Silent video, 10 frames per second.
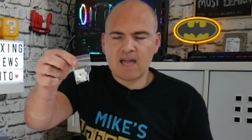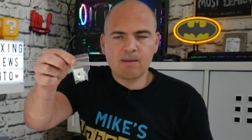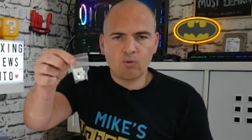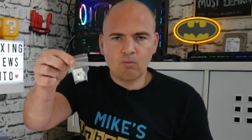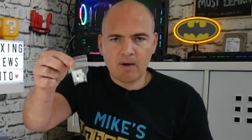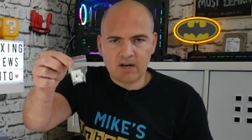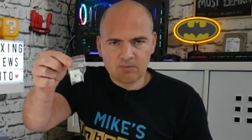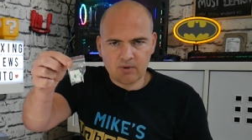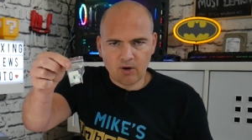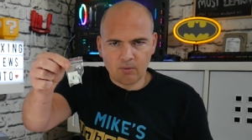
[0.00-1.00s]
cable
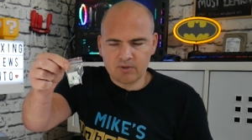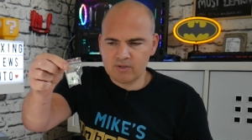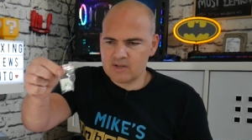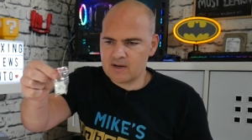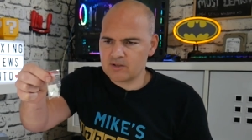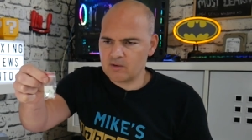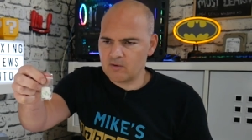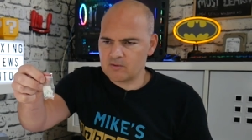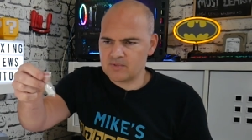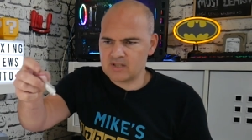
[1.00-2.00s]
management options there, so you've
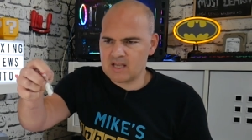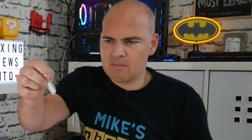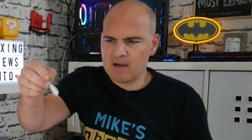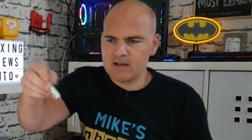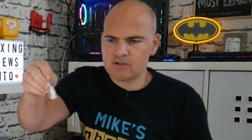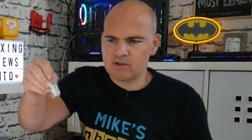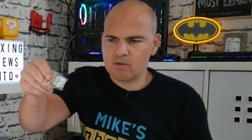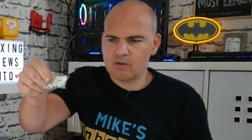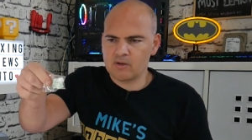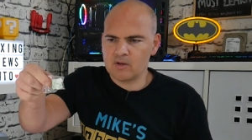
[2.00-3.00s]
got some sticky pads so
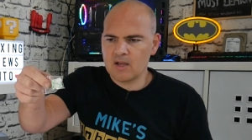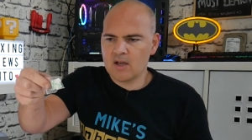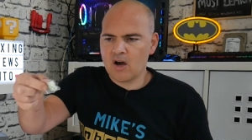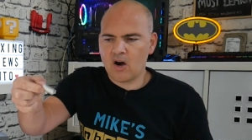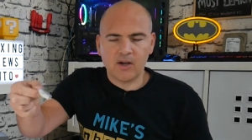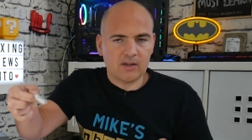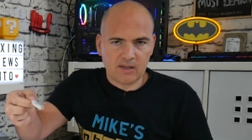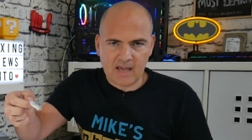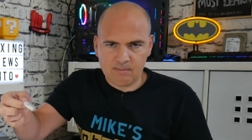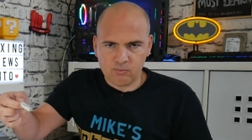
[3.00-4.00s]
you can hide the
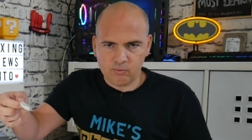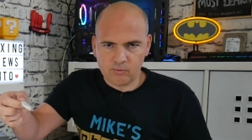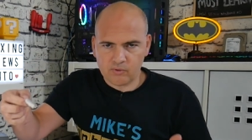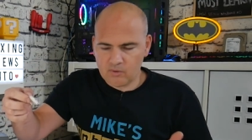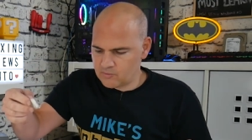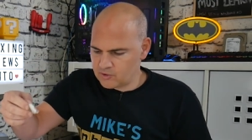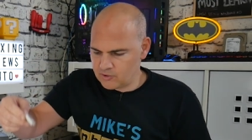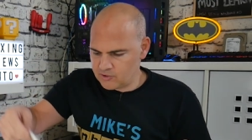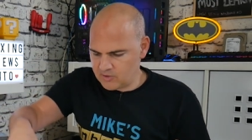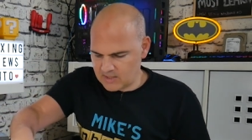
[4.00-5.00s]
cables
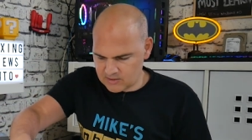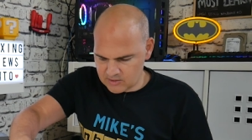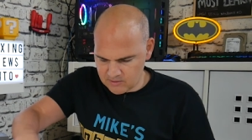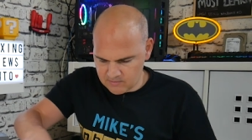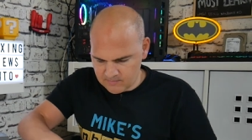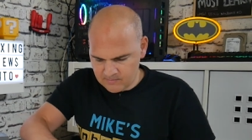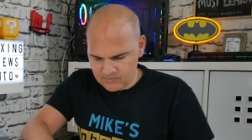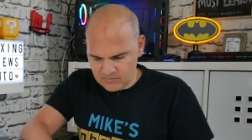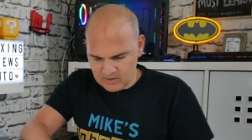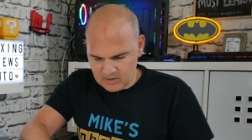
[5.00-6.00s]
should you need to.
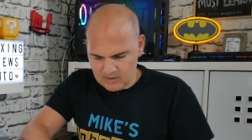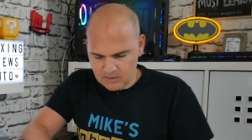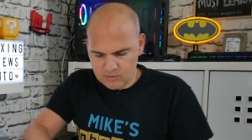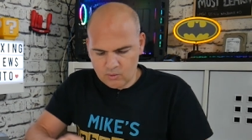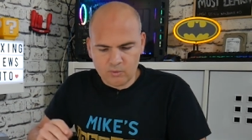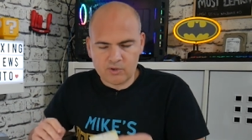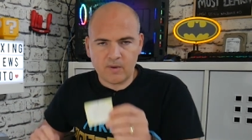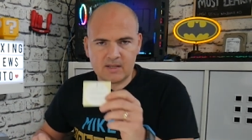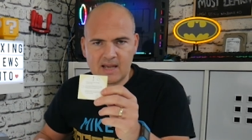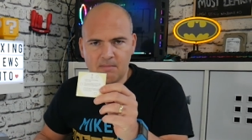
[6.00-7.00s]
There's also
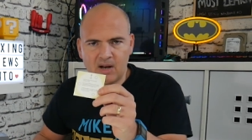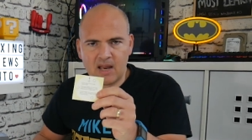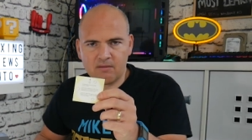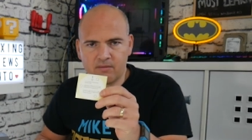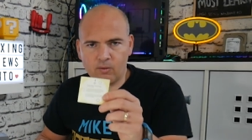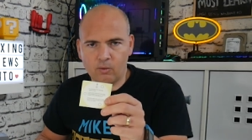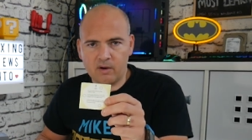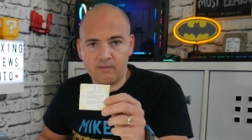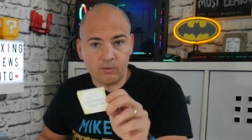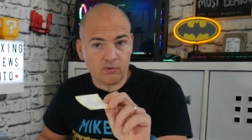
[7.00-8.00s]
a template for
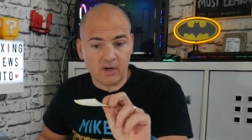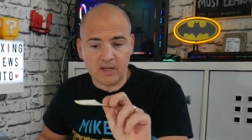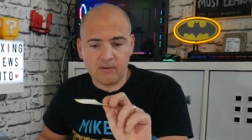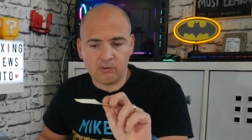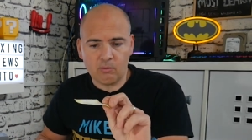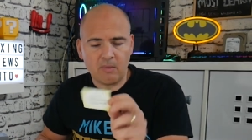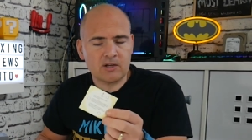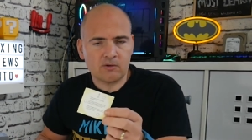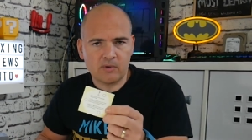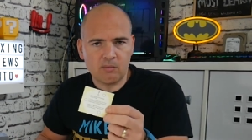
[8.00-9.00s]
if you're drilling into a
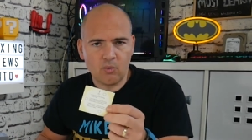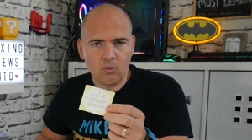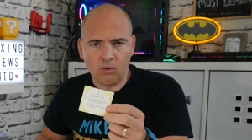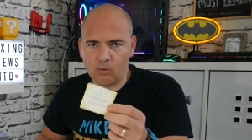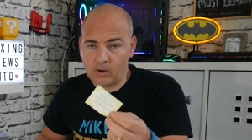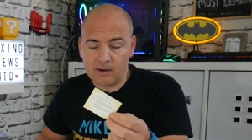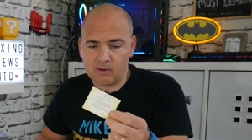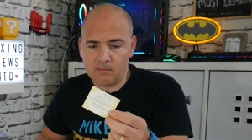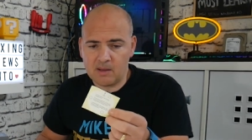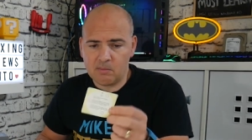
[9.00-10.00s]
masonry wall or
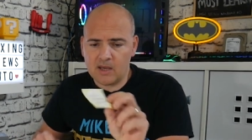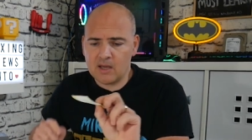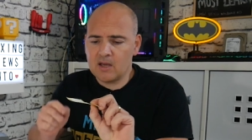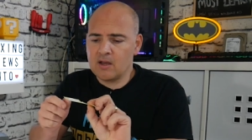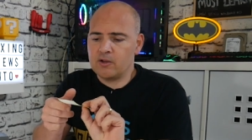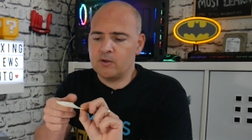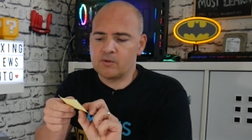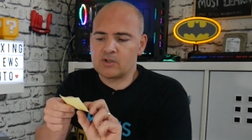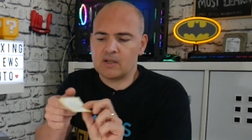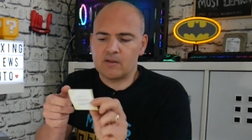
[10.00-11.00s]
whatever it may be. You
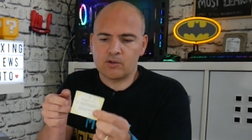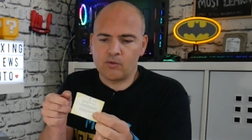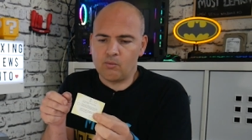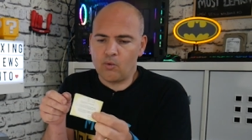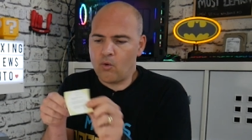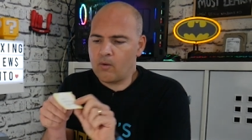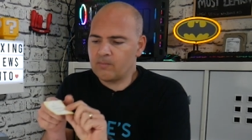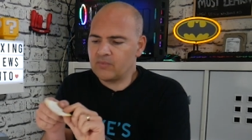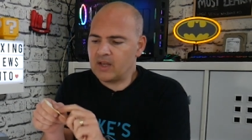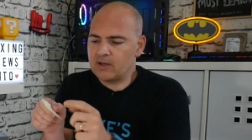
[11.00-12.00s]
can stick this on the wall,
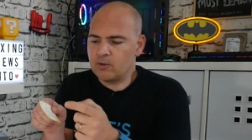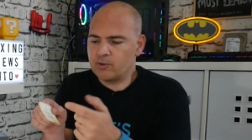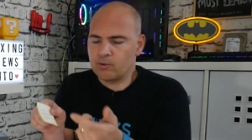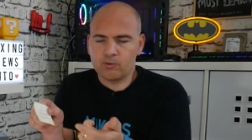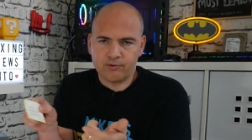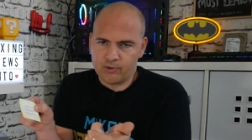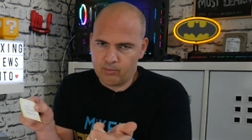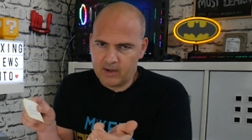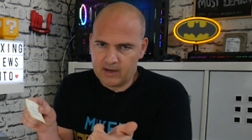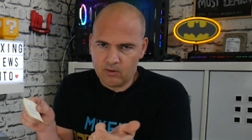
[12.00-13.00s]
then use your drill
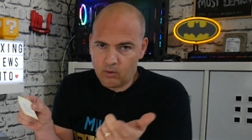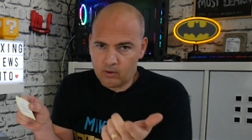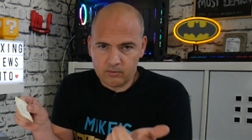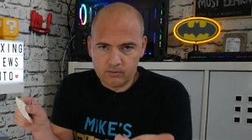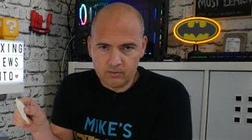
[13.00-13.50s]
bit or